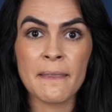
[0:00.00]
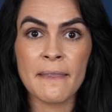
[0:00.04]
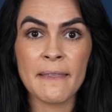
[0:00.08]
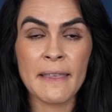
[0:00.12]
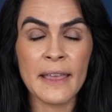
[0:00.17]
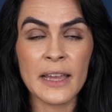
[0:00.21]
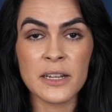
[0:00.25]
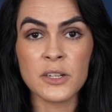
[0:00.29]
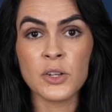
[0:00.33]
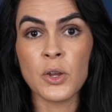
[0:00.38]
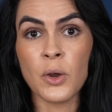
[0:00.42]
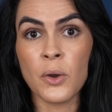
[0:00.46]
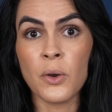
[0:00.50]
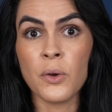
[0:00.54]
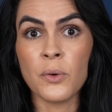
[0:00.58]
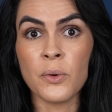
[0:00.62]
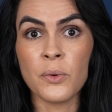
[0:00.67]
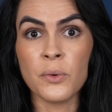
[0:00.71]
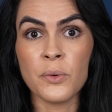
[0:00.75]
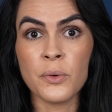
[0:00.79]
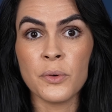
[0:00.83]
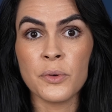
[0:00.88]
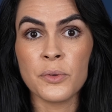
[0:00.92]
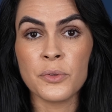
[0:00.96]
can
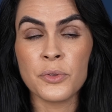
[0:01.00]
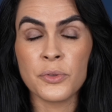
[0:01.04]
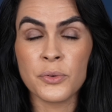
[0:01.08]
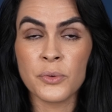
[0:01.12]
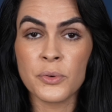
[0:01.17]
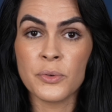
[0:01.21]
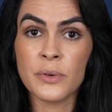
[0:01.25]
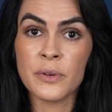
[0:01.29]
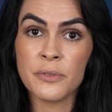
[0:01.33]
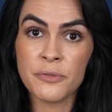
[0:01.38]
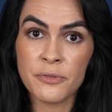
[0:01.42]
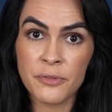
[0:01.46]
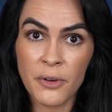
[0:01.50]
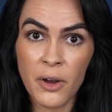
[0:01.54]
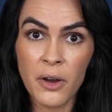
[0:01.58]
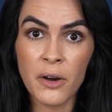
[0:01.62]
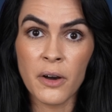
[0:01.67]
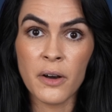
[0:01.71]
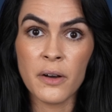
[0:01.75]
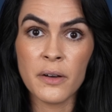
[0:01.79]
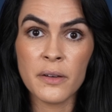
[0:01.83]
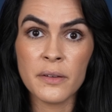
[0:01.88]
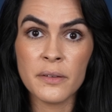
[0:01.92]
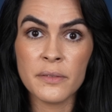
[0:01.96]
go through a
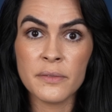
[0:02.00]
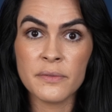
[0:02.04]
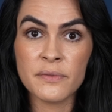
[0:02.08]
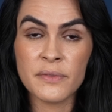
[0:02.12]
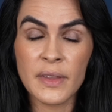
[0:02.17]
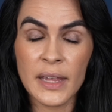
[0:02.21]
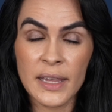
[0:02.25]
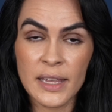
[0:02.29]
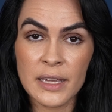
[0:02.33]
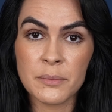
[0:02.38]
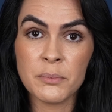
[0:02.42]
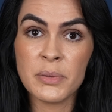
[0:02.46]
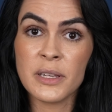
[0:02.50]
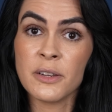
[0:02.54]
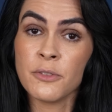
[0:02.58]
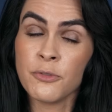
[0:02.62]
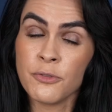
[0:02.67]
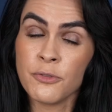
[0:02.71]
fall. They can be a